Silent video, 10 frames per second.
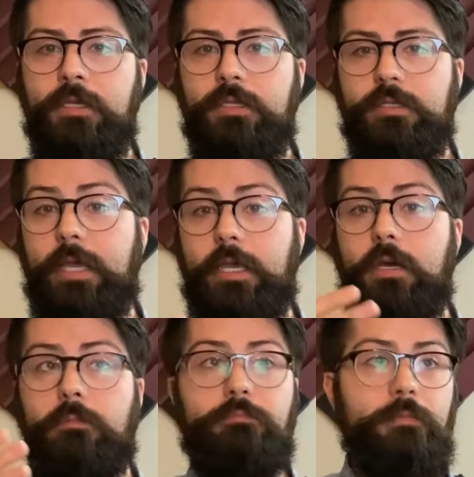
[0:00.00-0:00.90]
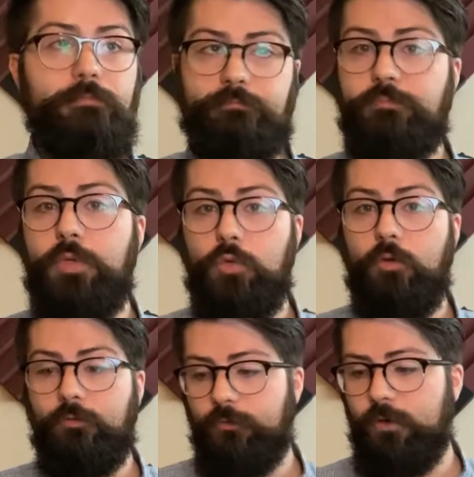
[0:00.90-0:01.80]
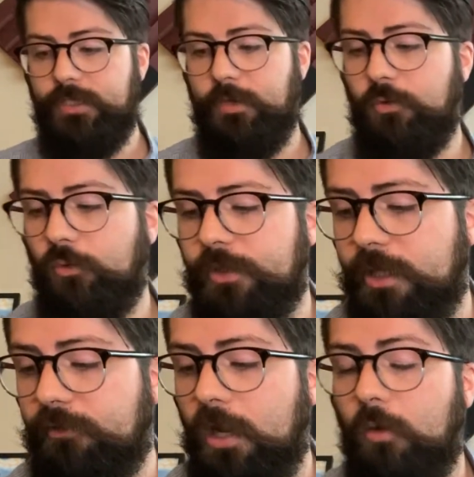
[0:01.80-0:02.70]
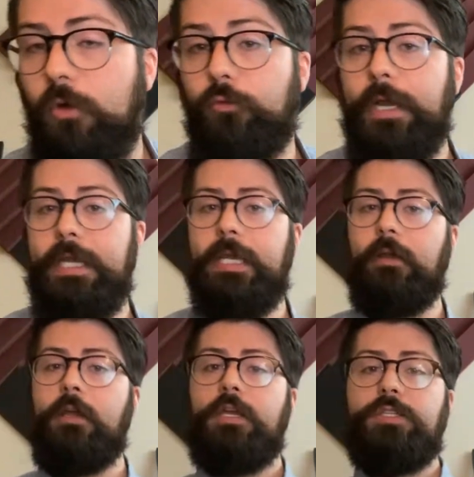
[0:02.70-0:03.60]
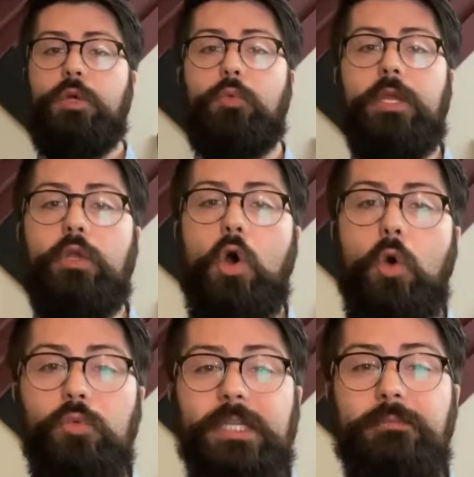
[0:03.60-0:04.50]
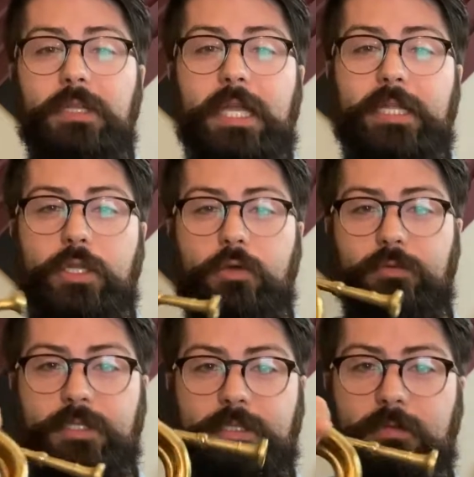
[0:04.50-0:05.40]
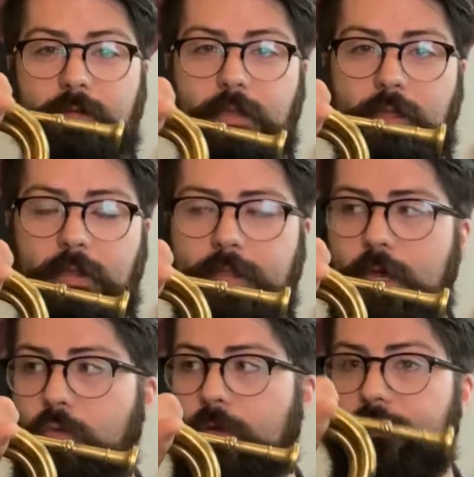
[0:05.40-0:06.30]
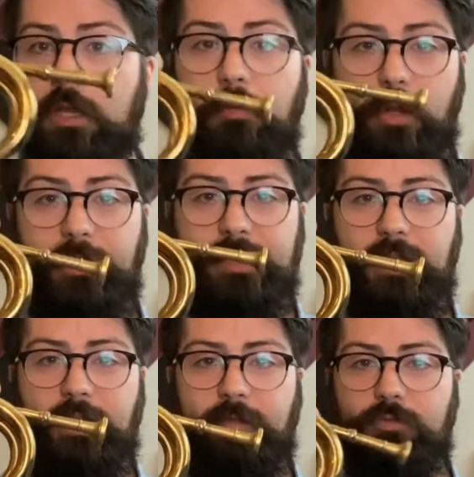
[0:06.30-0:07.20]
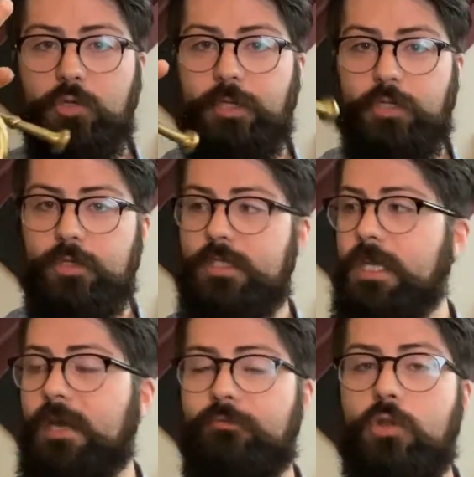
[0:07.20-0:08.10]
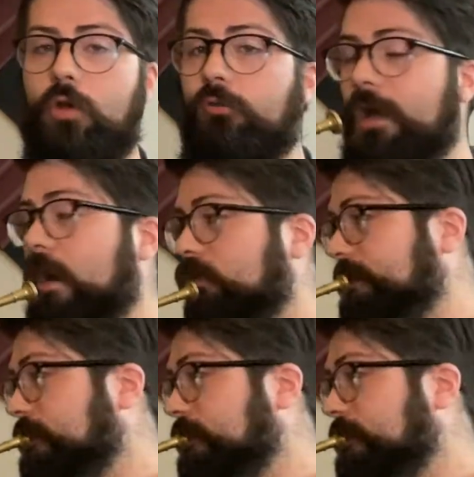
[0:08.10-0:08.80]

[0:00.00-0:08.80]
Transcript: like a bugle, for example, which I've got one right here. So we could only play notes that were available on this length of tubing. You can see I have no valves.